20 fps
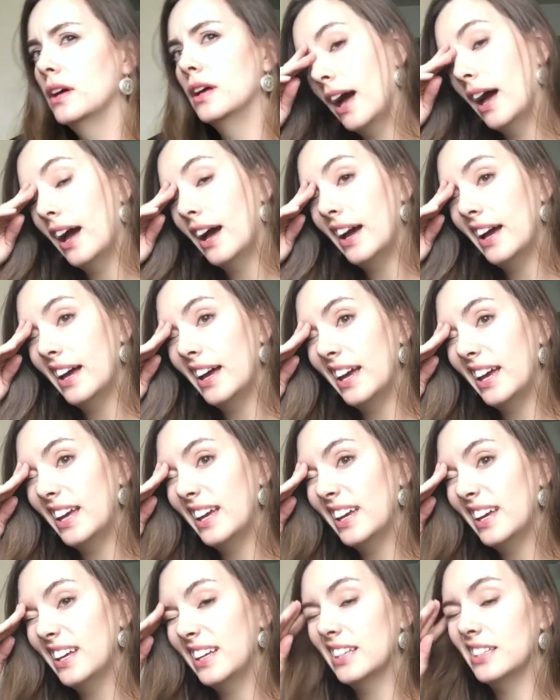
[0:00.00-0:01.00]

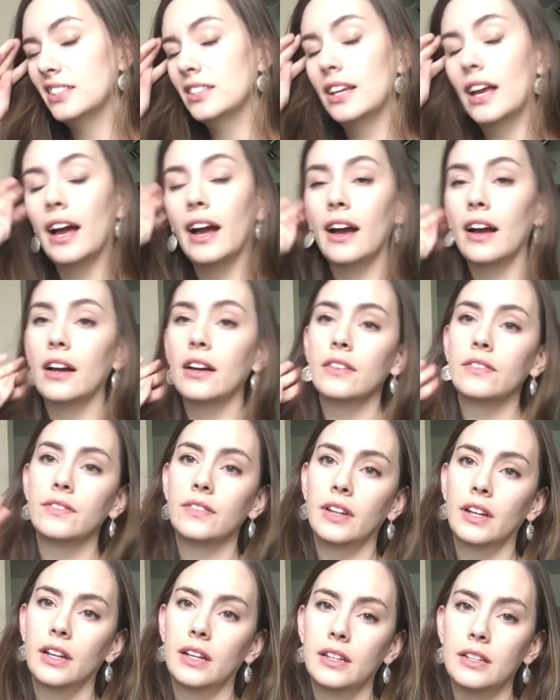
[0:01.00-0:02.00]
I have
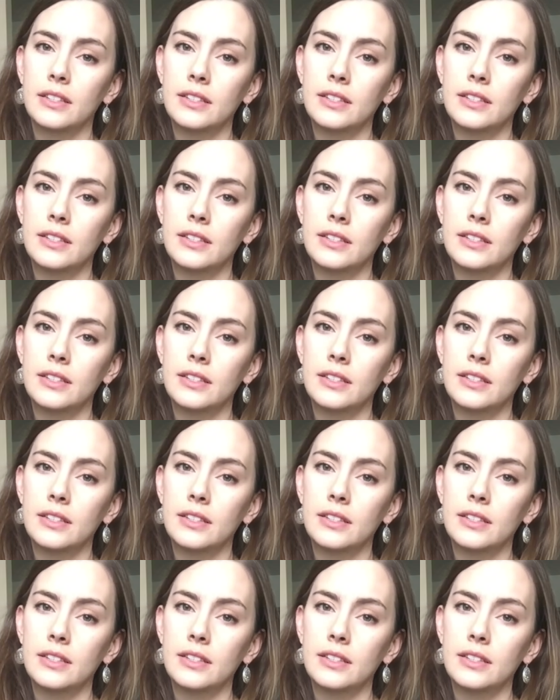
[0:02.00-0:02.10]
uh,